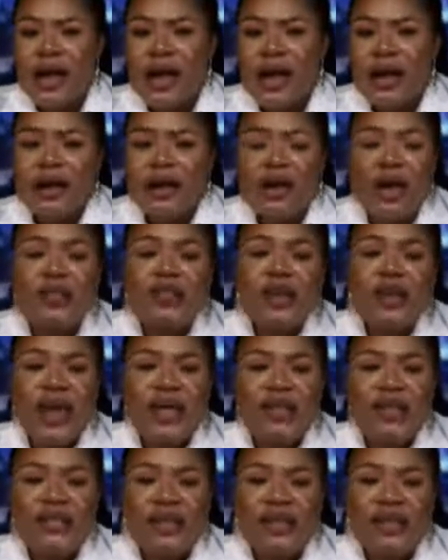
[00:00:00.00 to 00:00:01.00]

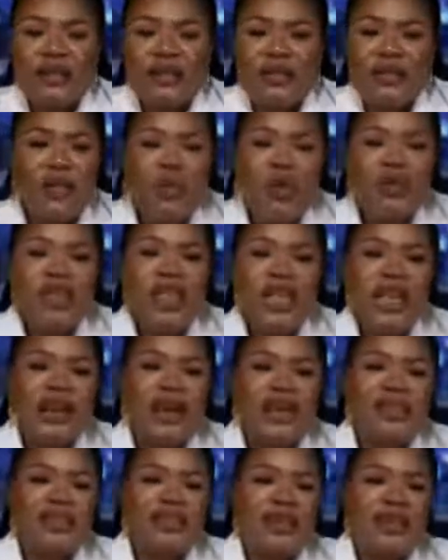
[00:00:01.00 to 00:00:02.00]
consequences mostly
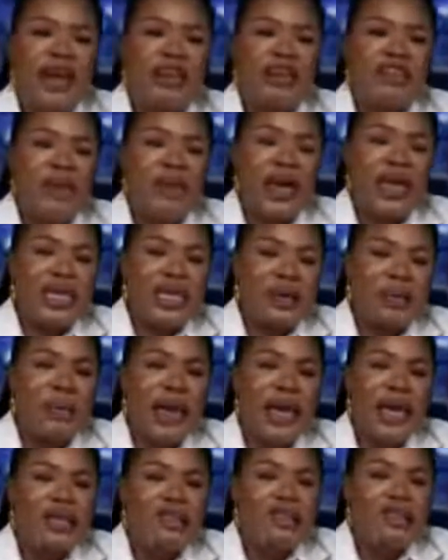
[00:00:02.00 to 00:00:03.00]
characterized by
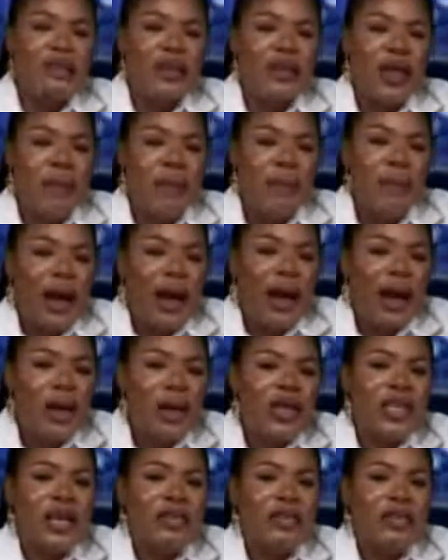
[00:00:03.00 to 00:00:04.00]
debate by
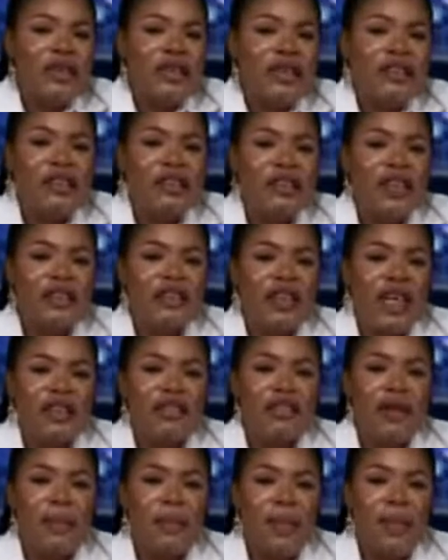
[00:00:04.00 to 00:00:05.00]
ordinary citizens in
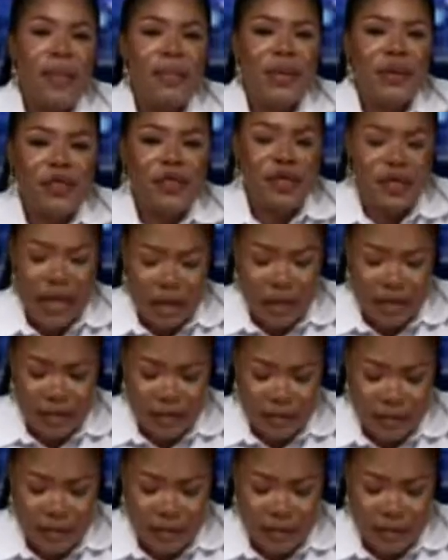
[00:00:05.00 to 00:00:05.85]
some member states